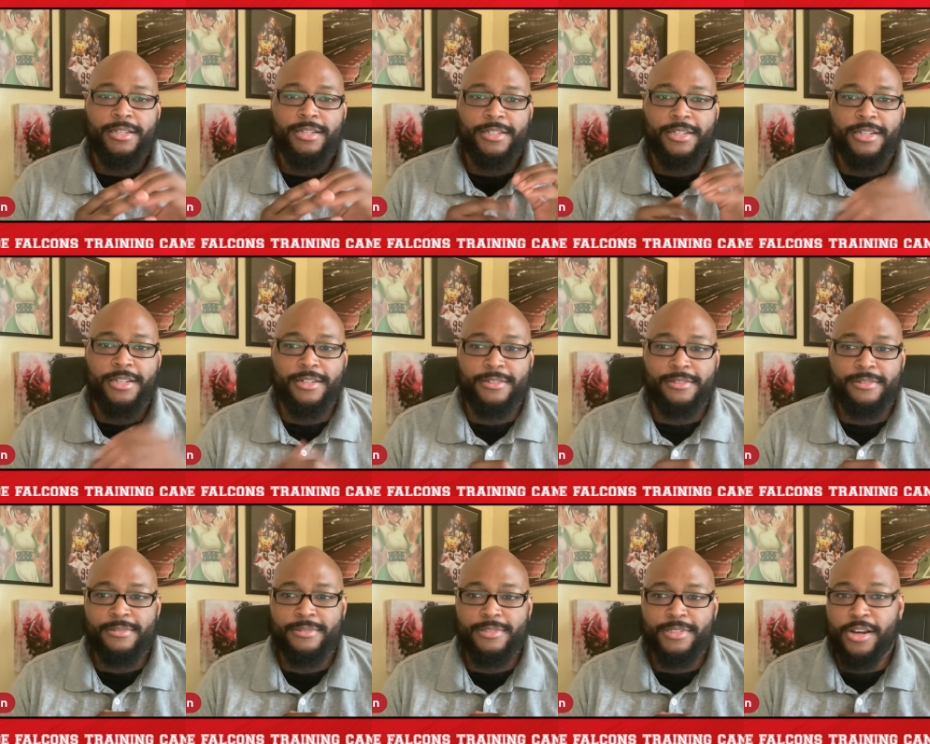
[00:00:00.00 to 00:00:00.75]
You
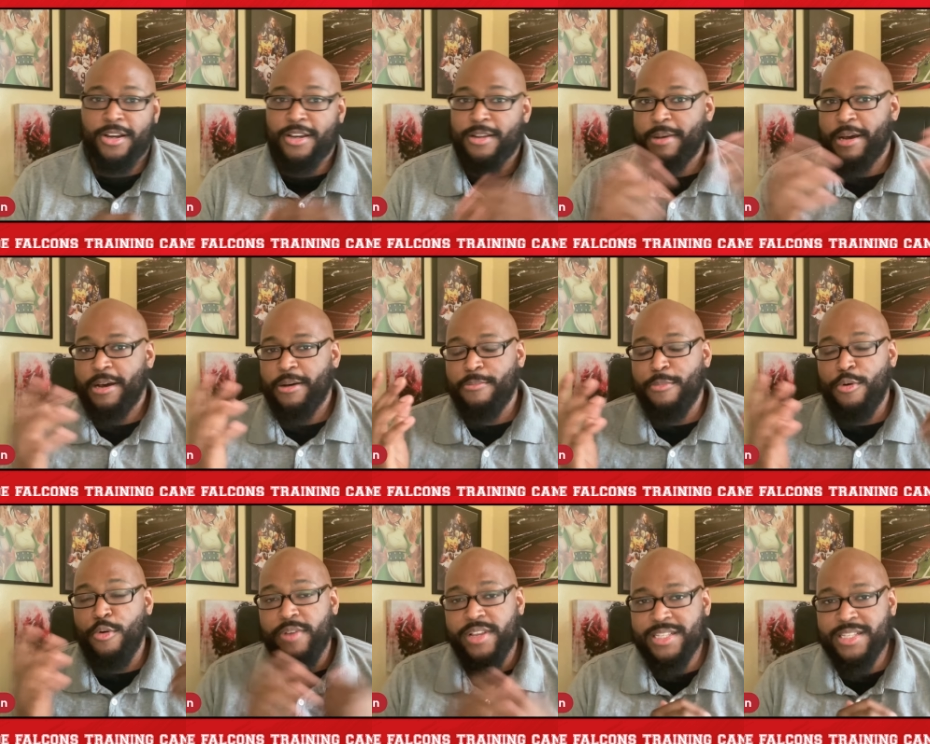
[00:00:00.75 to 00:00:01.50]
know, talking about
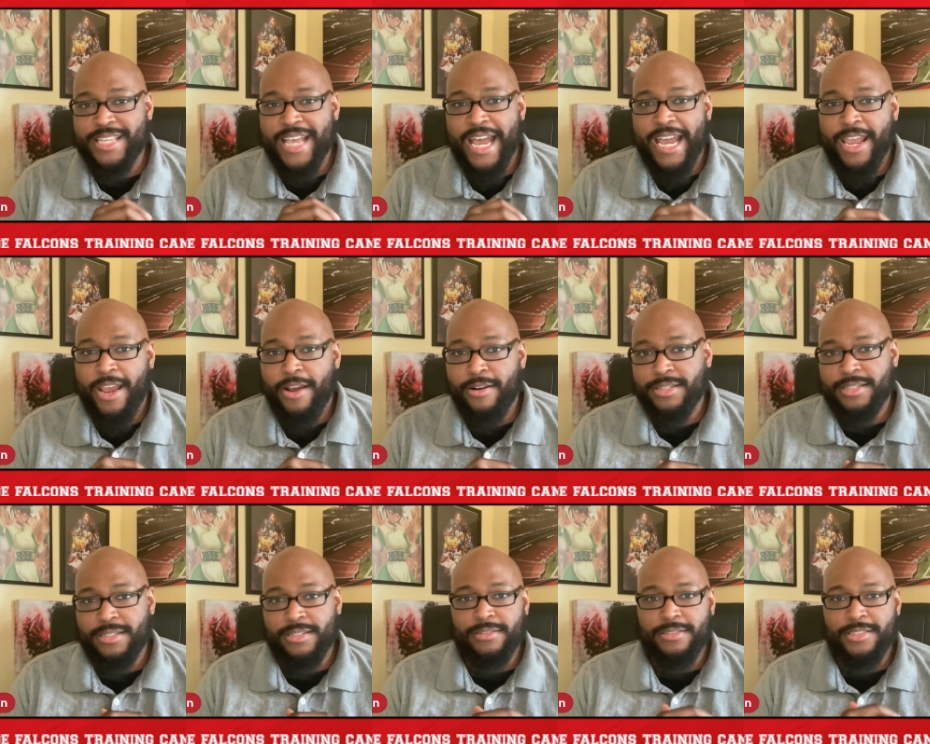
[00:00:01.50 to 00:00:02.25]
moving Zach
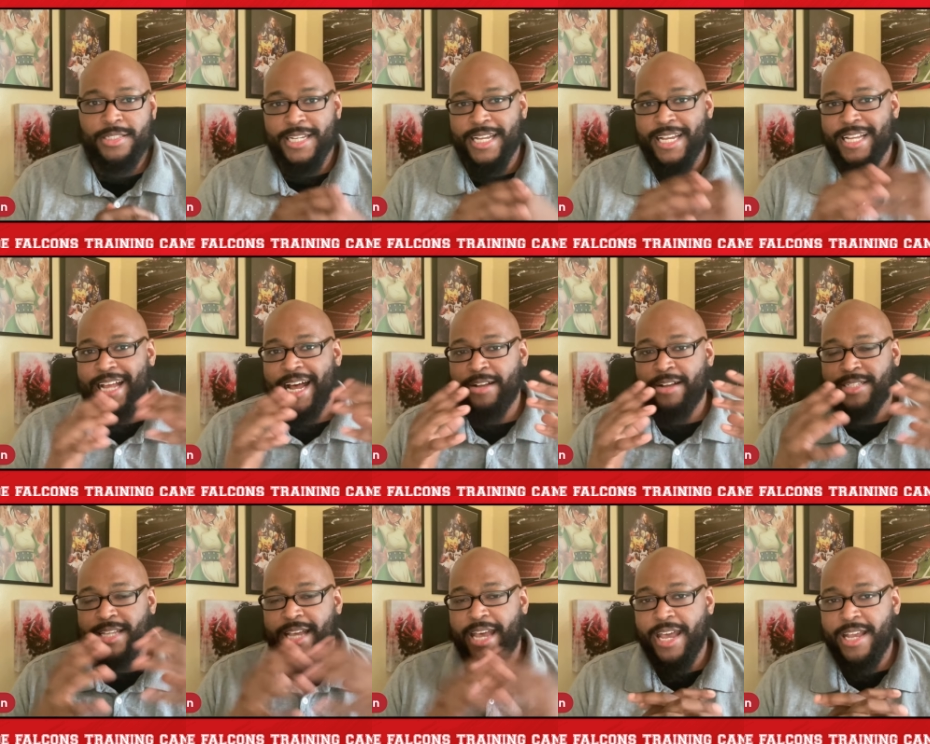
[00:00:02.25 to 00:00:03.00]
Harrison to
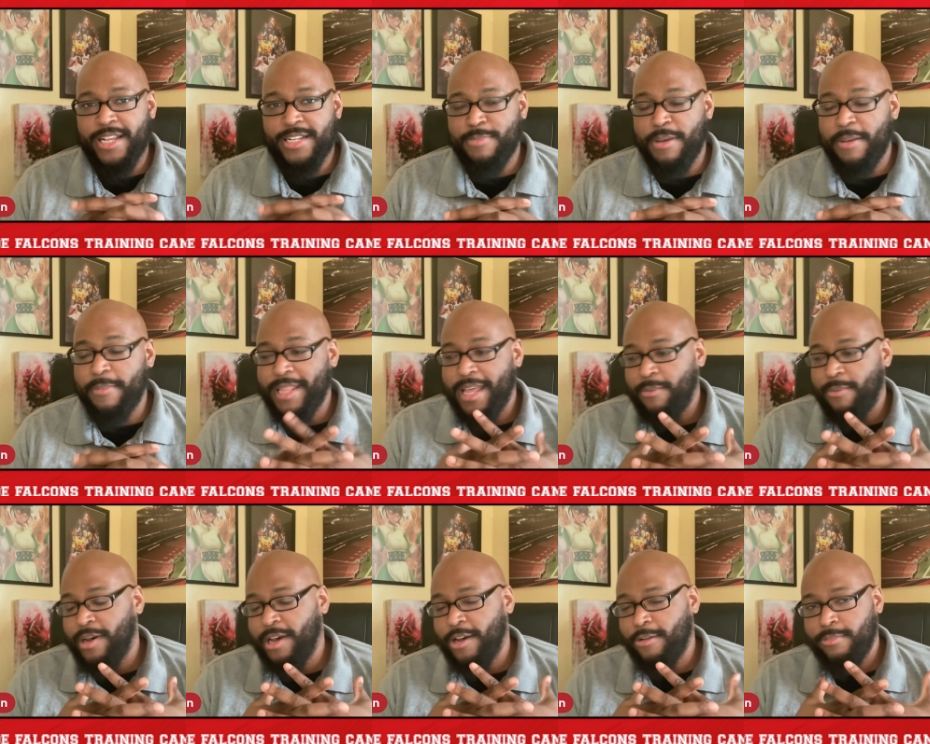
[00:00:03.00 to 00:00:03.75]
out to edge, maybe
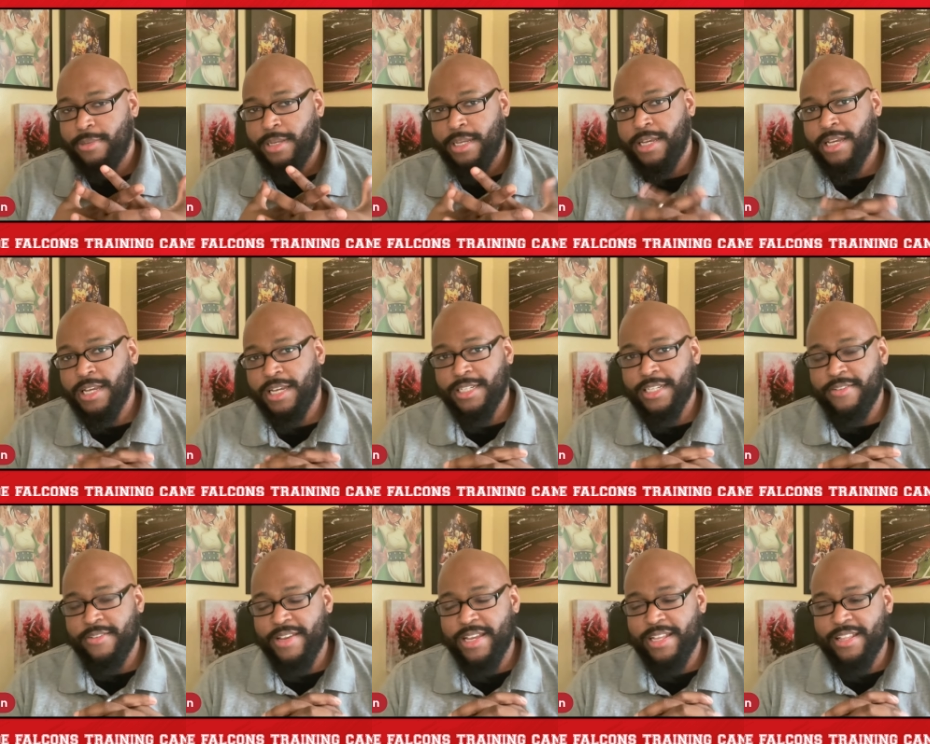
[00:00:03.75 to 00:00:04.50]
that will help
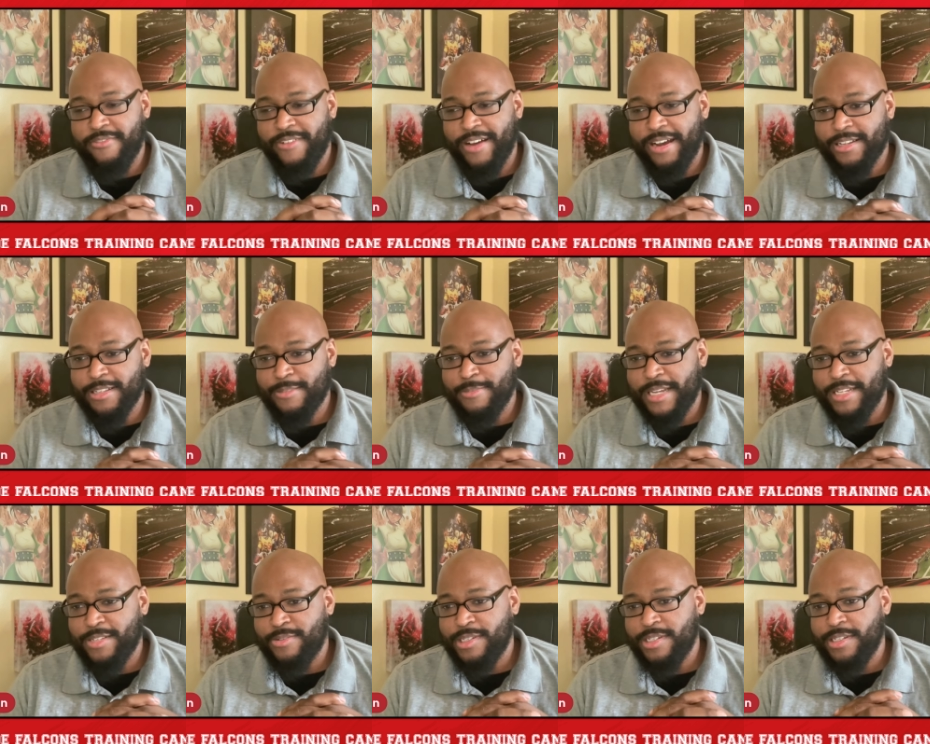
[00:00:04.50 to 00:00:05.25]
alleviate the Falcons'
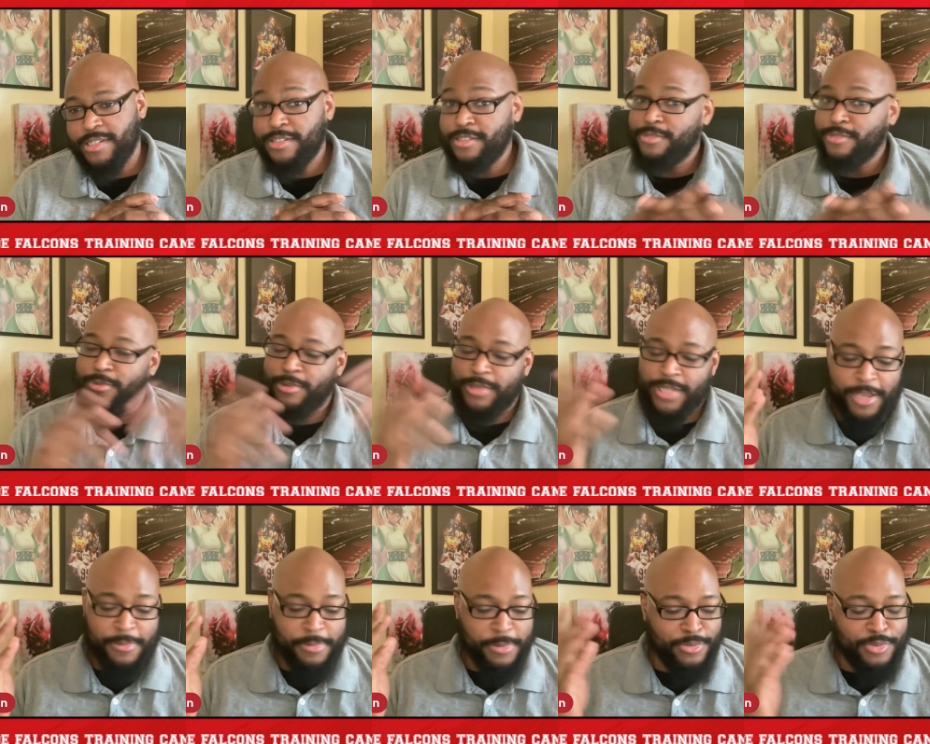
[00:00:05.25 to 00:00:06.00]
pass rush issues. We'll
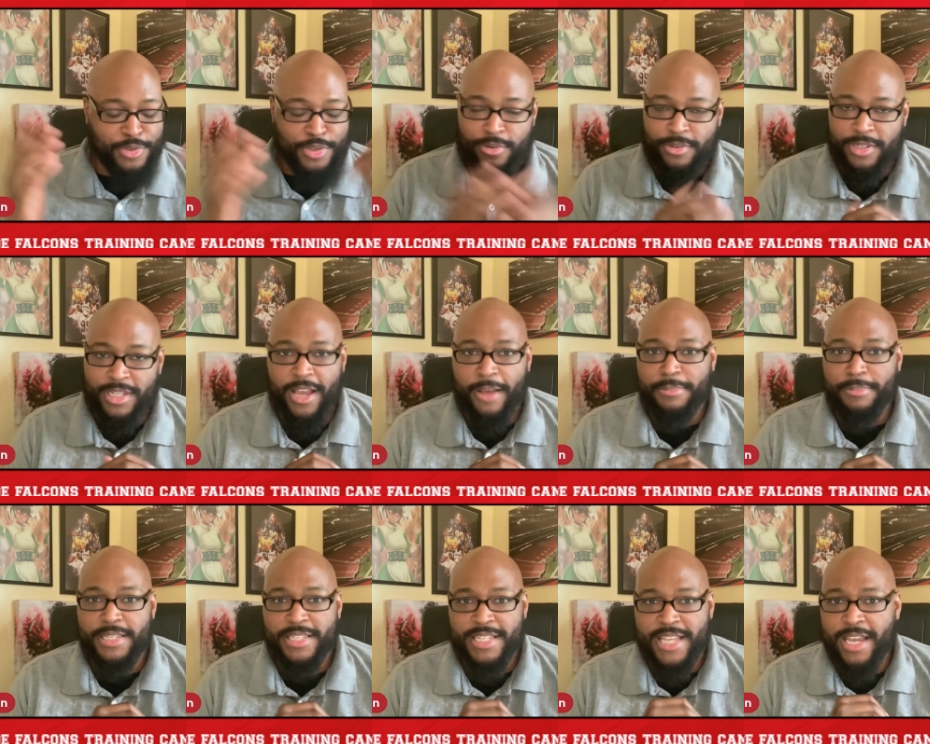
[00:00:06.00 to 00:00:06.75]
keep you certainly
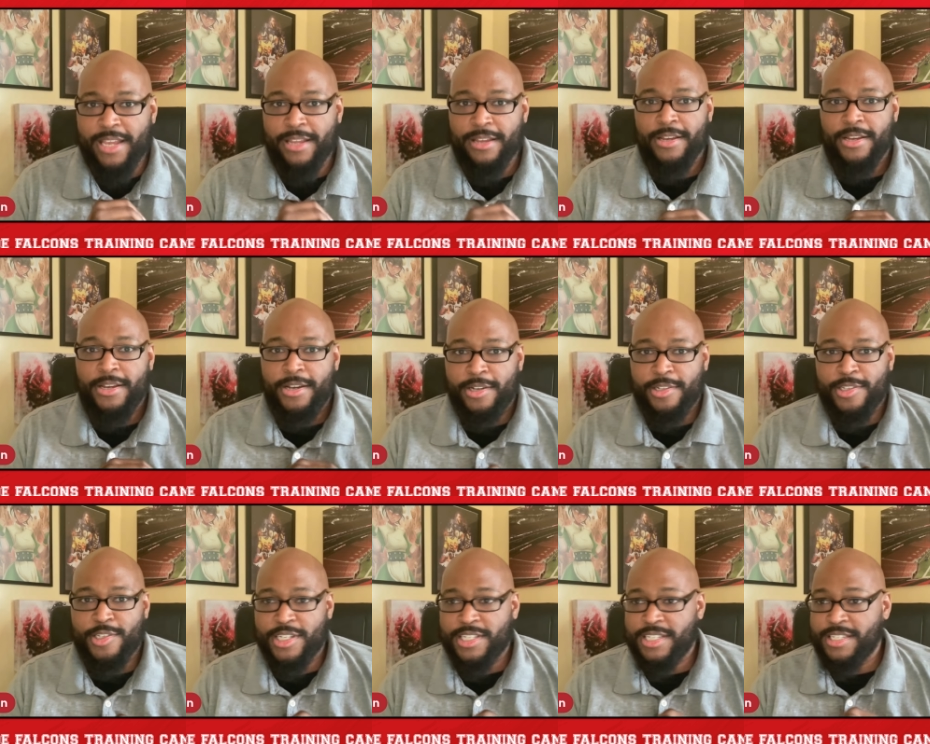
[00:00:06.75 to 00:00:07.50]
up to date
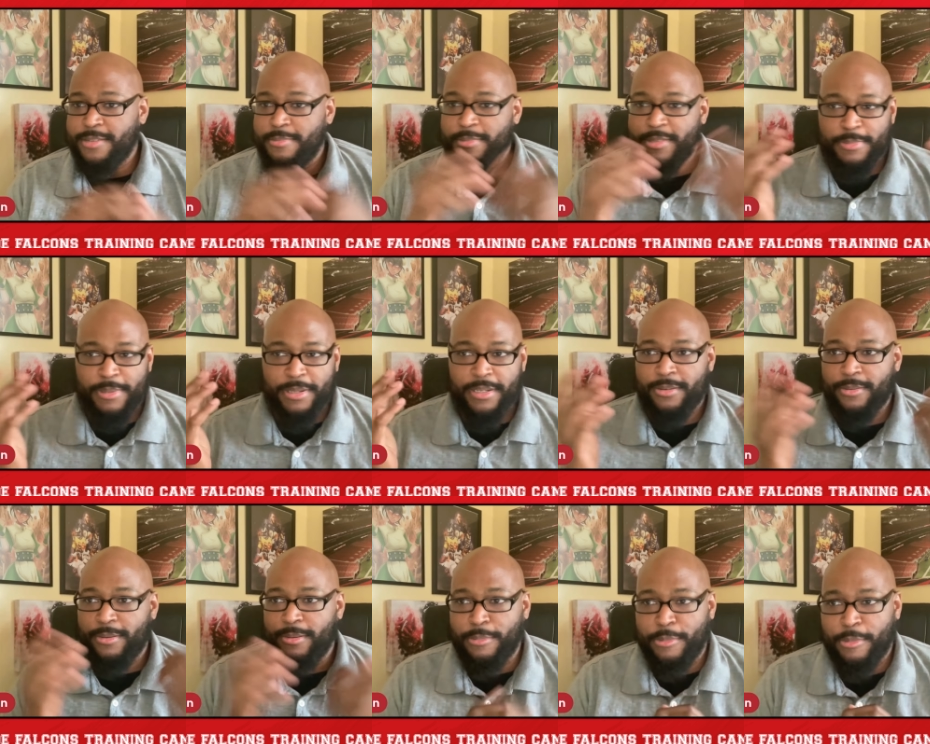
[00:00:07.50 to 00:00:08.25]
on Justin Simmons, but
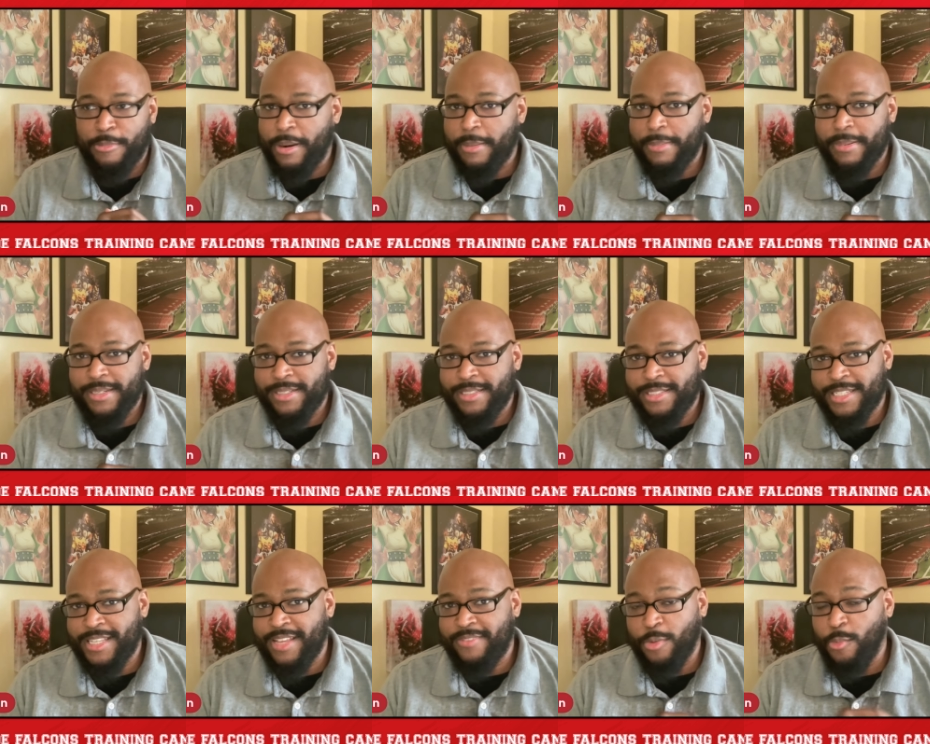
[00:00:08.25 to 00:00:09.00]
we'll probably
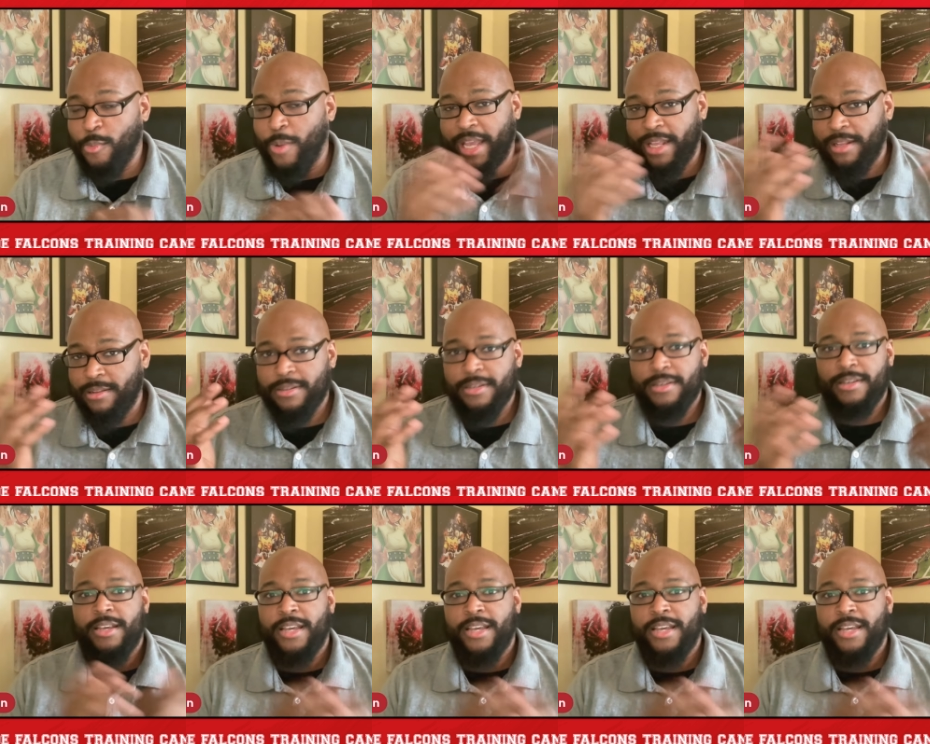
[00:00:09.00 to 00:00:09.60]
just have to wait